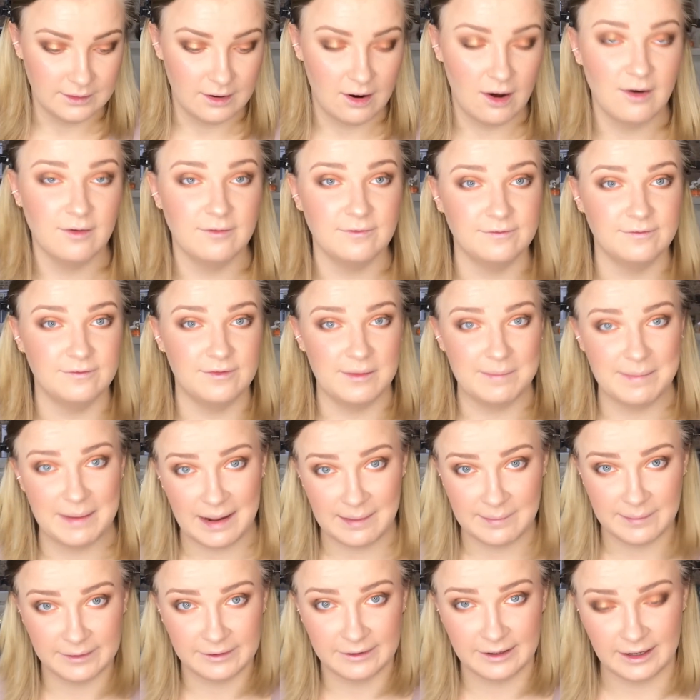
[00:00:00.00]
of the
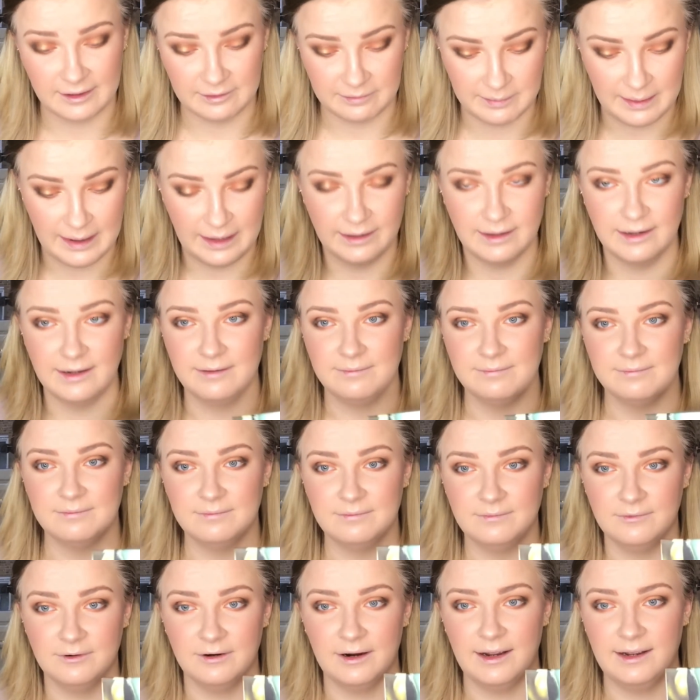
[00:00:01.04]
Pat McGrath palette,
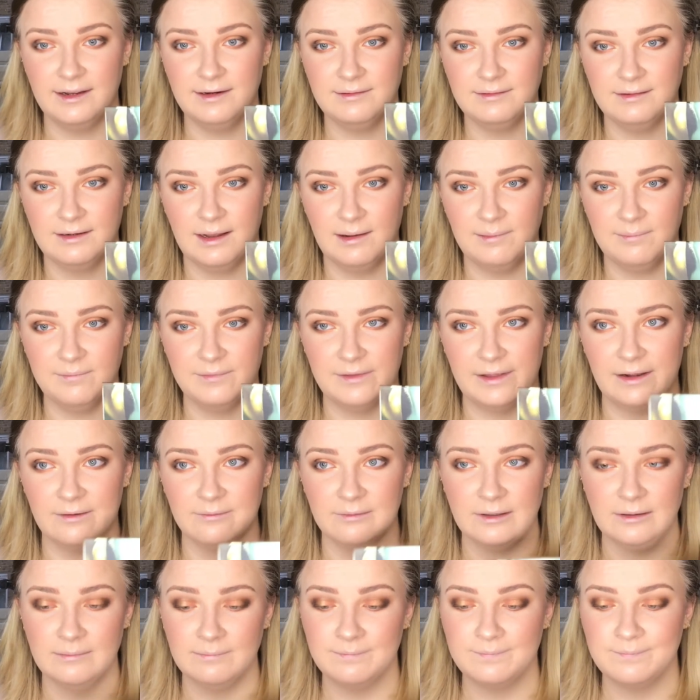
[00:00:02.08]
right? Yep, that
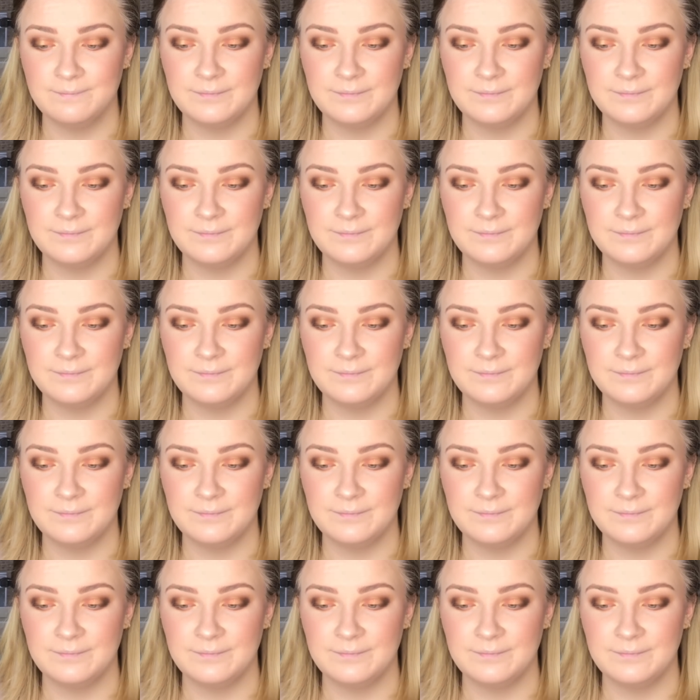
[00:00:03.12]
one.